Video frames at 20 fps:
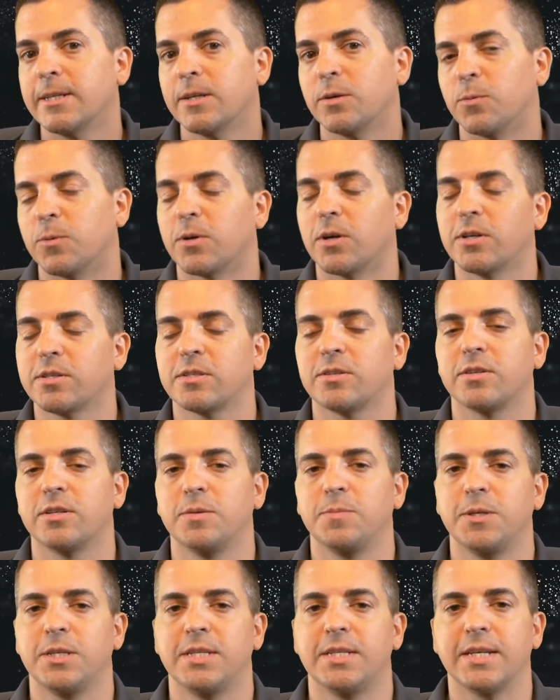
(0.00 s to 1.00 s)
We're also going to
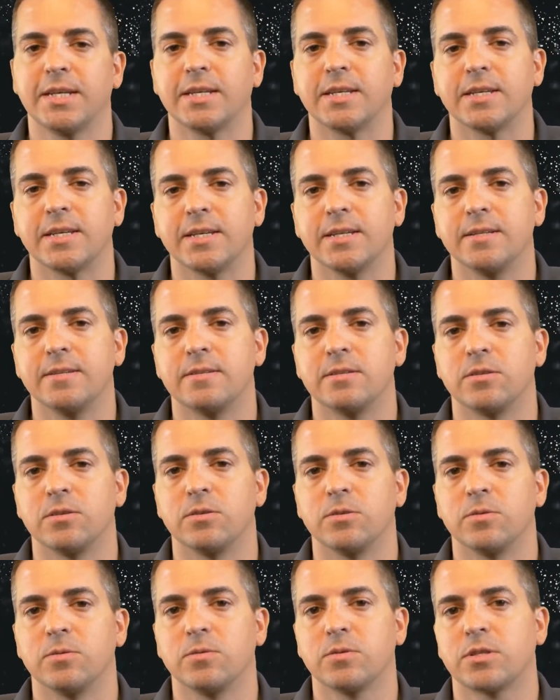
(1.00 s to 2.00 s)
be digging
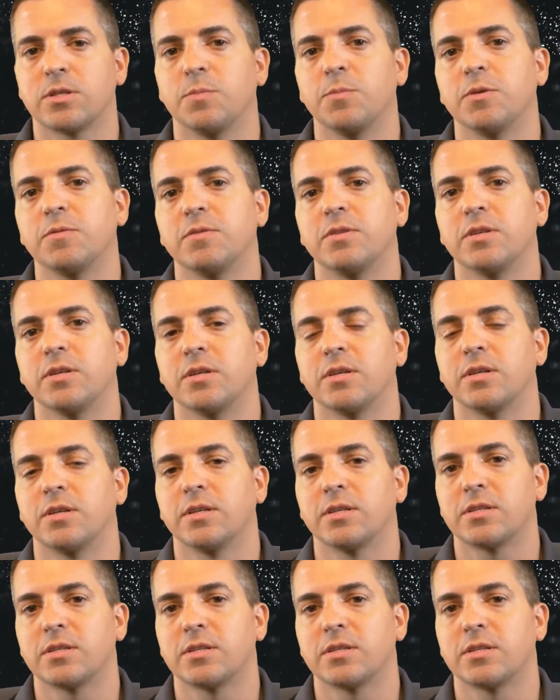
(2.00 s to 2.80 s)
into some of the